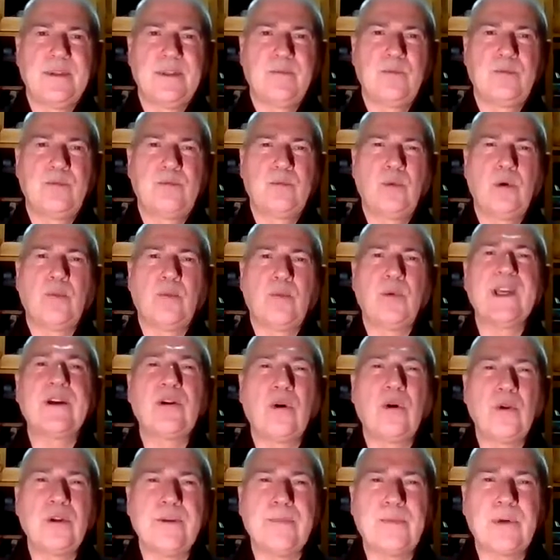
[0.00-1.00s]
What we call
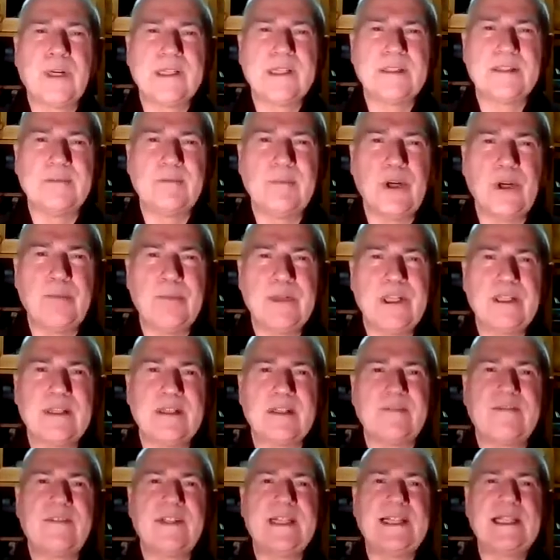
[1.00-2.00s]
the present moment is
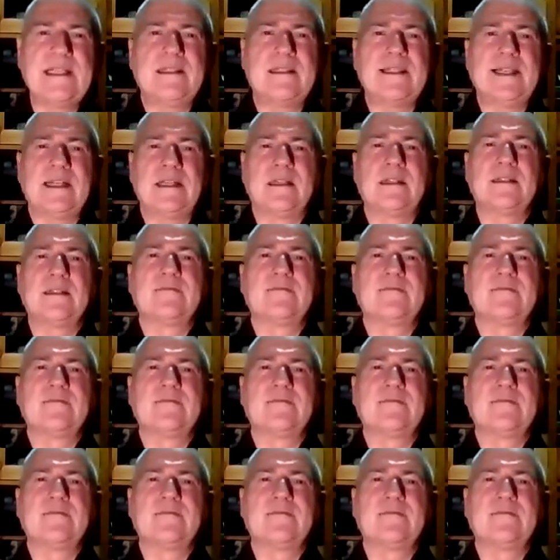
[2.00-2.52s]
fleeting.